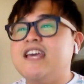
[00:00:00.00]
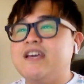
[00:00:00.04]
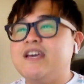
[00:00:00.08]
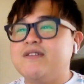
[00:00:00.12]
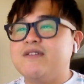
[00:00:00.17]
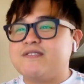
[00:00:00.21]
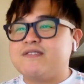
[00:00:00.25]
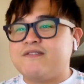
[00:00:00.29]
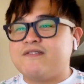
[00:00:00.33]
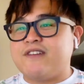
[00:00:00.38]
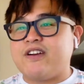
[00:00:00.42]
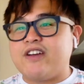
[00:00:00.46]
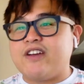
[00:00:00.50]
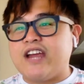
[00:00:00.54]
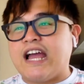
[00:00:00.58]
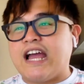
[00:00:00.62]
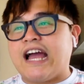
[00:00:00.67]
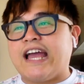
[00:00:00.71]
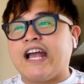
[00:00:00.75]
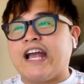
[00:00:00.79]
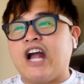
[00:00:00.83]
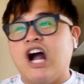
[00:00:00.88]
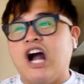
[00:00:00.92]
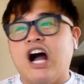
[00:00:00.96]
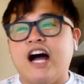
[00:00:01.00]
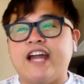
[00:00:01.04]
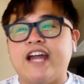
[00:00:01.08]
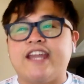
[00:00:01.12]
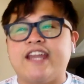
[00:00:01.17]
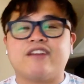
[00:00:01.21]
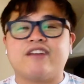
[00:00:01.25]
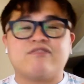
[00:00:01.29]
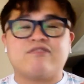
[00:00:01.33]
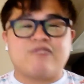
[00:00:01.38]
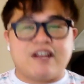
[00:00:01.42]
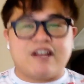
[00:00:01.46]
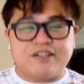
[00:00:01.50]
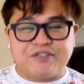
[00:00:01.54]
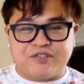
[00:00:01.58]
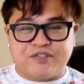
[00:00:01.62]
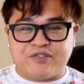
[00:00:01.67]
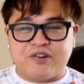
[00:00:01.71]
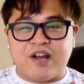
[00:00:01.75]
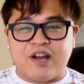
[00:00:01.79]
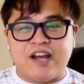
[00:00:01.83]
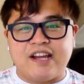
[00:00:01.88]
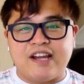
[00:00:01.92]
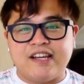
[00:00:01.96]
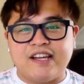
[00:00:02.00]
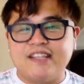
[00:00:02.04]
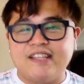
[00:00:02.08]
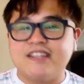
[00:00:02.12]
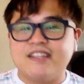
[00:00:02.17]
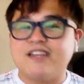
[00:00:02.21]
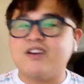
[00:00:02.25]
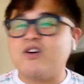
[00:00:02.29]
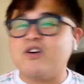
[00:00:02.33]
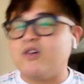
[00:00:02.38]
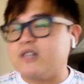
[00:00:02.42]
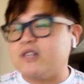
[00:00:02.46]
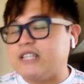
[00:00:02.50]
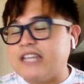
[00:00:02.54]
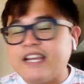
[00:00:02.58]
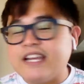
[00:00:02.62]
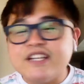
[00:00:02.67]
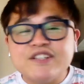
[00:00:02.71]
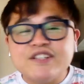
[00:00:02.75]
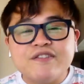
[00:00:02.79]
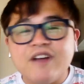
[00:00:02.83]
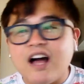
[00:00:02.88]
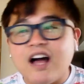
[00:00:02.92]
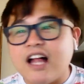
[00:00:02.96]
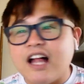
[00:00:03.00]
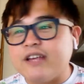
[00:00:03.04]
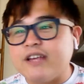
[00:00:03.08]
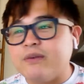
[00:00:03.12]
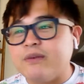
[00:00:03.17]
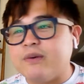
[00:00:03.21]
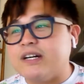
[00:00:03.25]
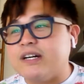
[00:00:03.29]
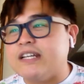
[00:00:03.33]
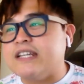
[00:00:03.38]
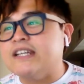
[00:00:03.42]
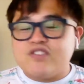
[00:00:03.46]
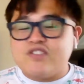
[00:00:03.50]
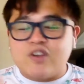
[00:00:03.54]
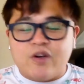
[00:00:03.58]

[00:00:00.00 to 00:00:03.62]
It was a very iconic restaurant in the golden age of Hollywood.